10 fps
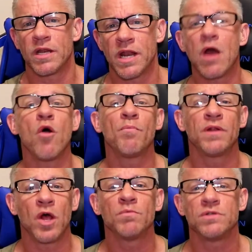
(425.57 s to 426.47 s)
and I hope it
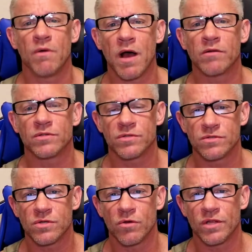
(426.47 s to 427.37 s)
helps you out
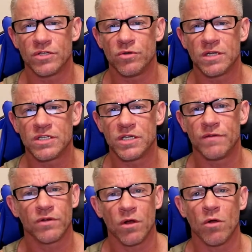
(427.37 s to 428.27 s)
so that you can
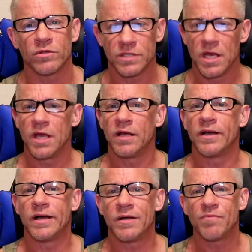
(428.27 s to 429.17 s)
achieve your goals.
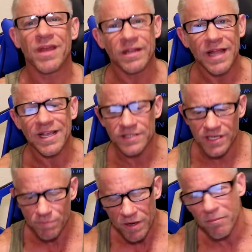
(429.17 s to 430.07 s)
And like I said,
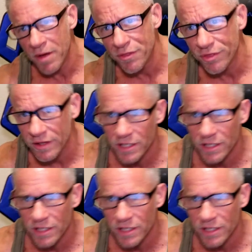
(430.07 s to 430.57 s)
it's been a month.